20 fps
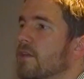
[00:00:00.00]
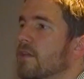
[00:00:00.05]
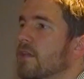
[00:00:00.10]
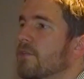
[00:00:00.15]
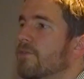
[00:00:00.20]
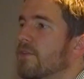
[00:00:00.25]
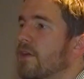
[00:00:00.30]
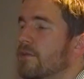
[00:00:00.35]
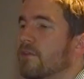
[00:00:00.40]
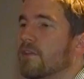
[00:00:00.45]

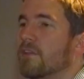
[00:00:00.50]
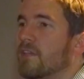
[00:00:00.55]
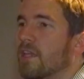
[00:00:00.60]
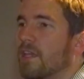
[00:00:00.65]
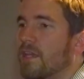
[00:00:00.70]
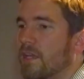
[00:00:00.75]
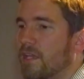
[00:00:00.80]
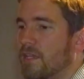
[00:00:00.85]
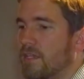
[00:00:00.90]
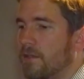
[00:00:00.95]
if I'm going to
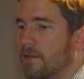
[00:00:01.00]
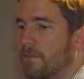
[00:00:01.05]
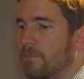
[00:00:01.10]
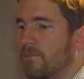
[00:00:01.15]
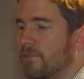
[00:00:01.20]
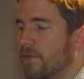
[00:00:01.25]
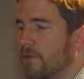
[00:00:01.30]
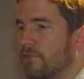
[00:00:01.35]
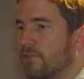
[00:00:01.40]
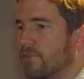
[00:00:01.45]
get a,
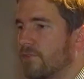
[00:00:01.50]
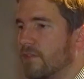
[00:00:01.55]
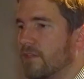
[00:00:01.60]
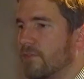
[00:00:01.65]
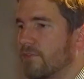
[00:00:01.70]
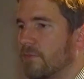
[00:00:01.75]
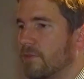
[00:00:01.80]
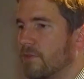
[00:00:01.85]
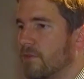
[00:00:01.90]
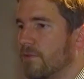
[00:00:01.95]
I'm just thinking
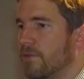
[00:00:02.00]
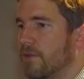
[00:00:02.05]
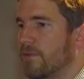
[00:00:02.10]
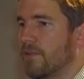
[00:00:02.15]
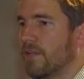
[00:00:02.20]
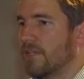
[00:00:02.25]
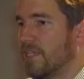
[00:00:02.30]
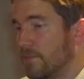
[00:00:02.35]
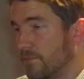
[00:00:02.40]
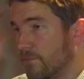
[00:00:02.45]
of something,
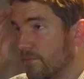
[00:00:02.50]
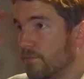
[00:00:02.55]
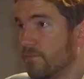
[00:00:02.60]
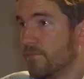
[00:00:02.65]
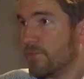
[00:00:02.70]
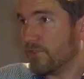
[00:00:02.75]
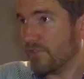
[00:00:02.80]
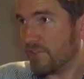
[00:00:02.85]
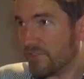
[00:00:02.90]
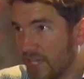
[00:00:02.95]
I keep
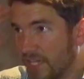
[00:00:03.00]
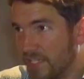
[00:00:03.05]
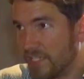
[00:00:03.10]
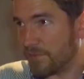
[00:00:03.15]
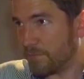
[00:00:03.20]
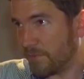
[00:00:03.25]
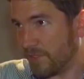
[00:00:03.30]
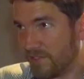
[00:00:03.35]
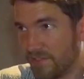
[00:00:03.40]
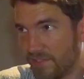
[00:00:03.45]
using Danny as